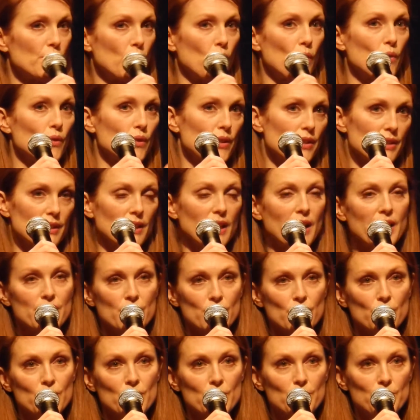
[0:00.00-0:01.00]
over this
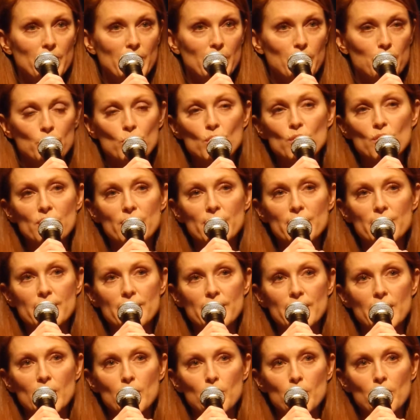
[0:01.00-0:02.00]
last year is make
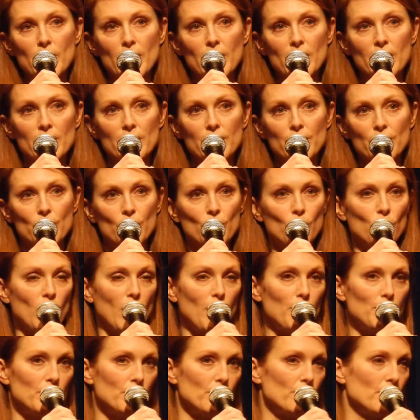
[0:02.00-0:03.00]
movies, and they made, you know,
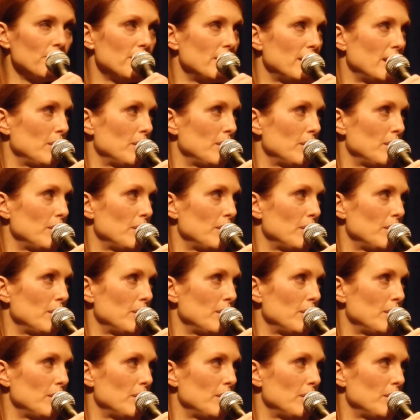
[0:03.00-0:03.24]
Robin Hood,